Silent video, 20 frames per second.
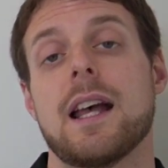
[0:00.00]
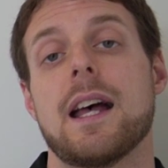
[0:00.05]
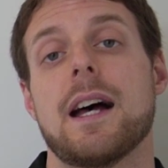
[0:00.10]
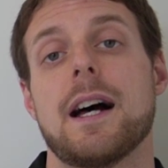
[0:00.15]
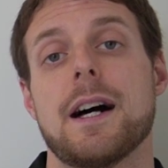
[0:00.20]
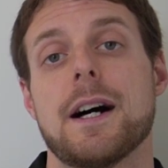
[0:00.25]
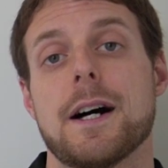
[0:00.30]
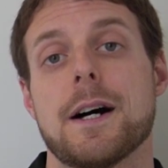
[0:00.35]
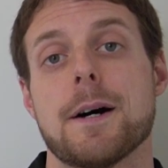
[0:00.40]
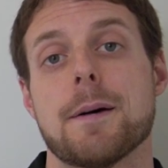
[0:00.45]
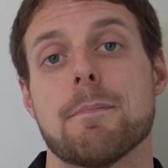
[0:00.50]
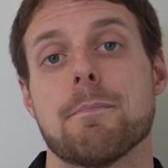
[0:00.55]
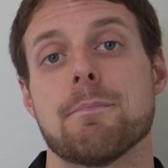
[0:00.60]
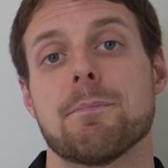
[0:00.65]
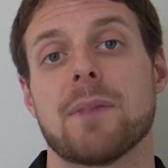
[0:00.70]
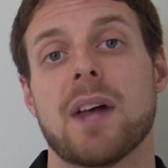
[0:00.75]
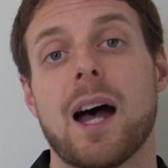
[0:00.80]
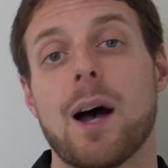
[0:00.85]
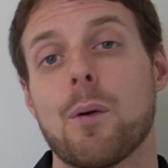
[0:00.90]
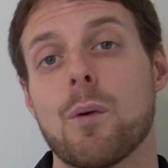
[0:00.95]

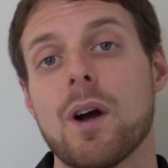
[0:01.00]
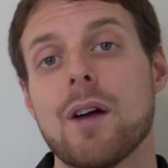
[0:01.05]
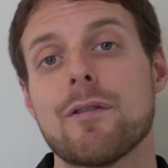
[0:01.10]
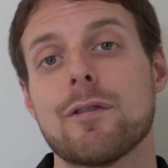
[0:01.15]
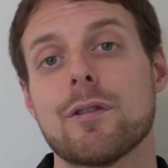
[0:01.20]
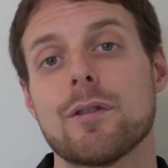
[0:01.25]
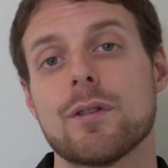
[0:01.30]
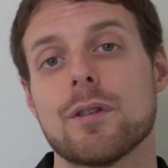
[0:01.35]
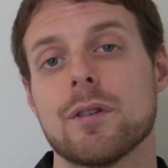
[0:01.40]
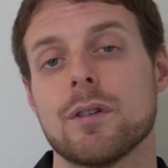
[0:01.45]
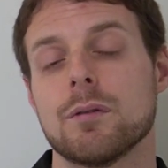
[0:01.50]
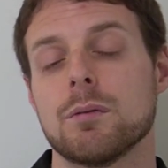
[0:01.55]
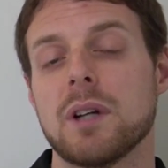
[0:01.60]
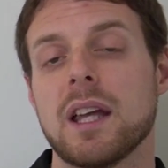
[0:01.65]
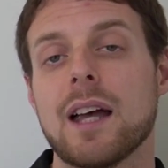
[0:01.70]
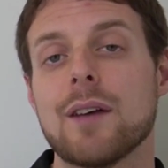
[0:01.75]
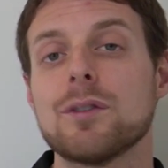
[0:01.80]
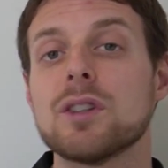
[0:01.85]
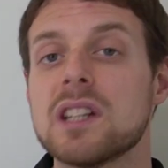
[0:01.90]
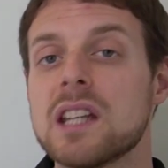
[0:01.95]
However, we
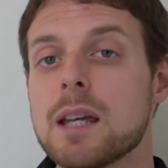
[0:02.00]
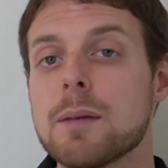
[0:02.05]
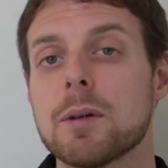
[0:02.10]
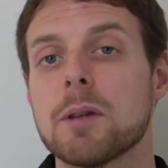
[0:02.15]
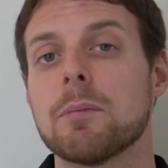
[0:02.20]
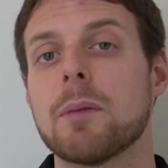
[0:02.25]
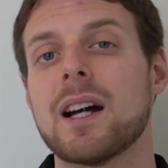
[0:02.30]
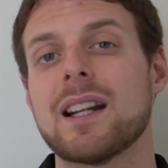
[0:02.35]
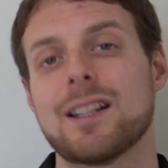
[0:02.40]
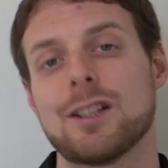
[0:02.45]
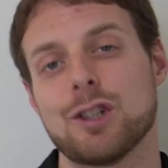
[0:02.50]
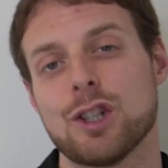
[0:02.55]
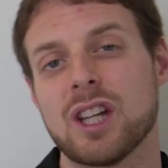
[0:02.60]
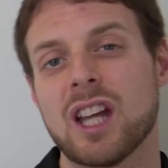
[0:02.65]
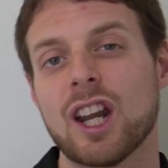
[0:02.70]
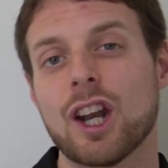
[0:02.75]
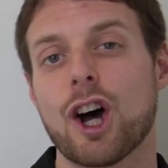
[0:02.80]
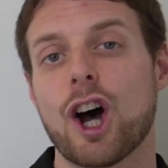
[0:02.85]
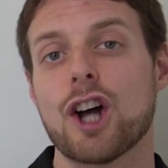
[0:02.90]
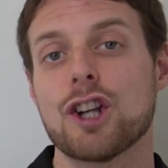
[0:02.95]
have to keep in mind that you
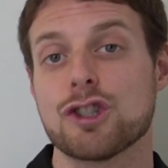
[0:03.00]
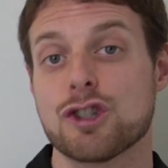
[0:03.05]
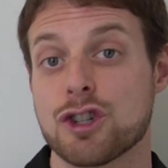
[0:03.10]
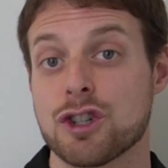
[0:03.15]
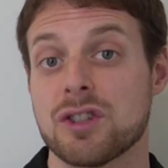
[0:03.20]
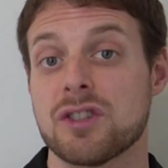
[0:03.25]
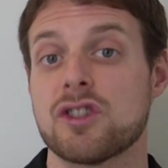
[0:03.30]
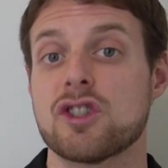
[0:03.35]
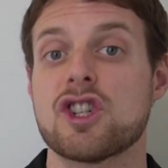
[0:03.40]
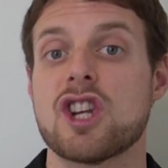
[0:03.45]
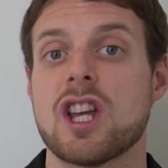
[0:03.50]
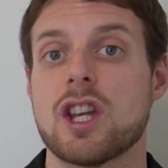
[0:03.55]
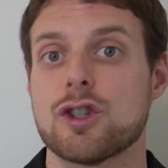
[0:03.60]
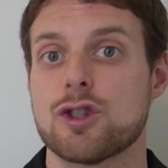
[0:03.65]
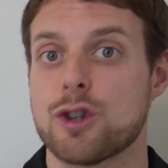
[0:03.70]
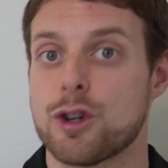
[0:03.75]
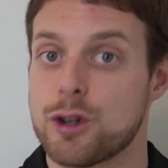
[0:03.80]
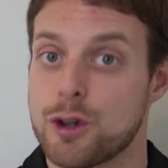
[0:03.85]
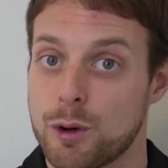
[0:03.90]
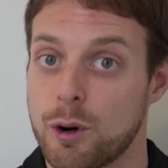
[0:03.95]
cannot just change the
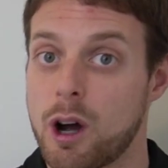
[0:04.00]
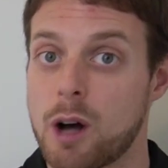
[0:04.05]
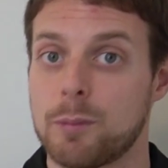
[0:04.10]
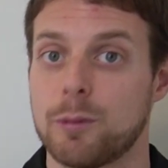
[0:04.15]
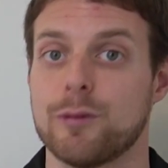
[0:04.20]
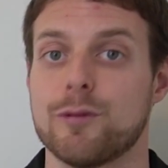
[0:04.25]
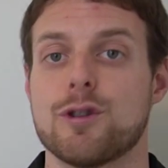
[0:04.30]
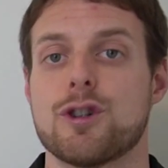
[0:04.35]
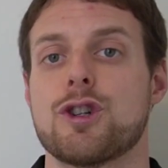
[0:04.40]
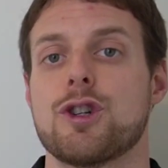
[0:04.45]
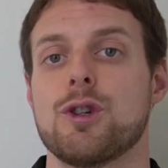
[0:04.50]
drop of a shoe.